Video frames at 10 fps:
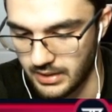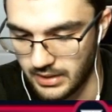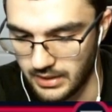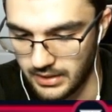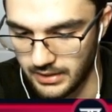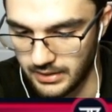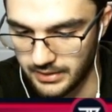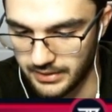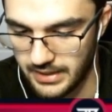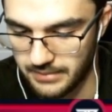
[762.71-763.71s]

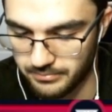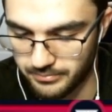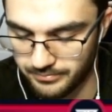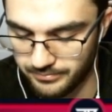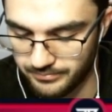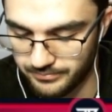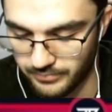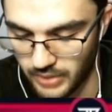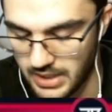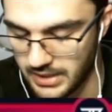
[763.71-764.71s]
That
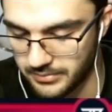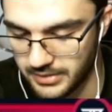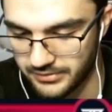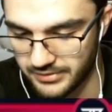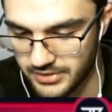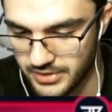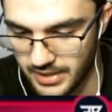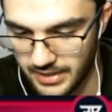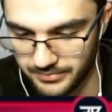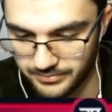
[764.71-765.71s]
probably means
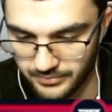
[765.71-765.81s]
E-Giant.